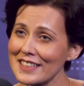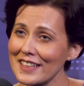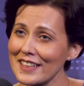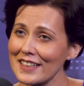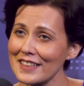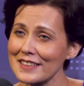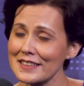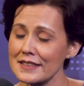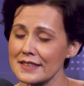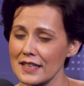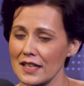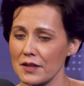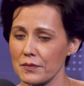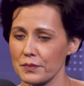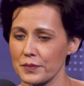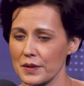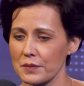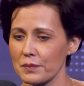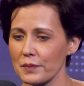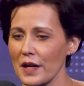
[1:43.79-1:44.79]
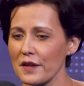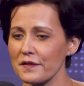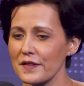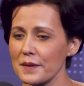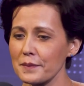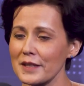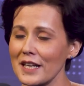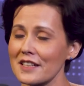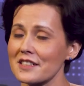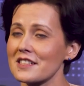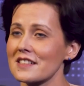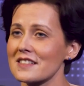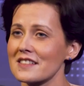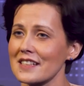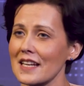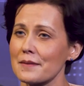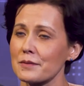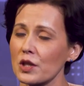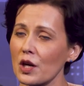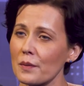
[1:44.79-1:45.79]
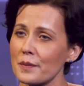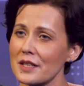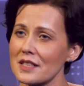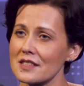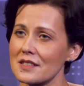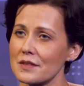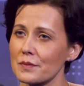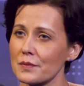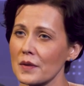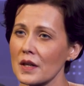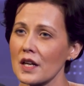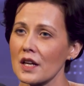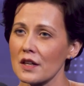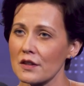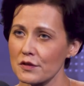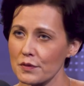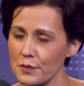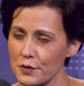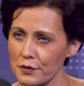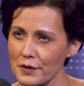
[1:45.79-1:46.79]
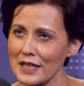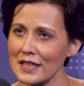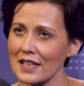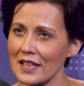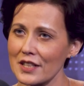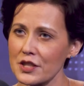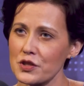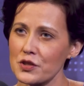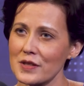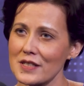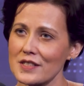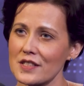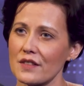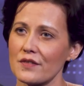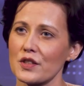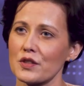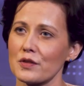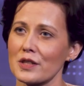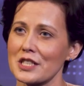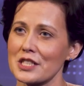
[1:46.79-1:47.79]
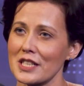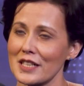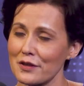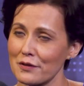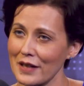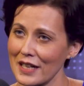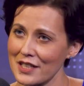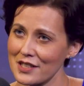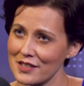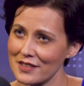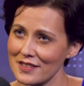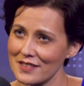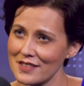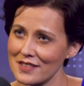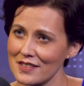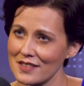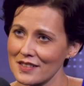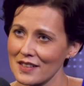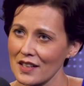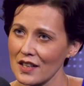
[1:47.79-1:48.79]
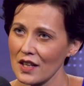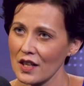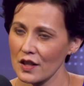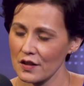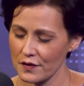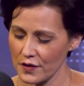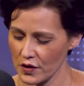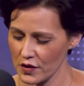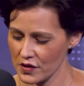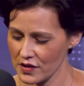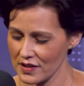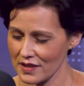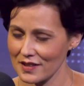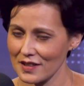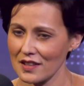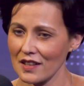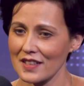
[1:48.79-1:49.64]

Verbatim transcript: And but my family actually escaped communism from three countries over three generations. First in the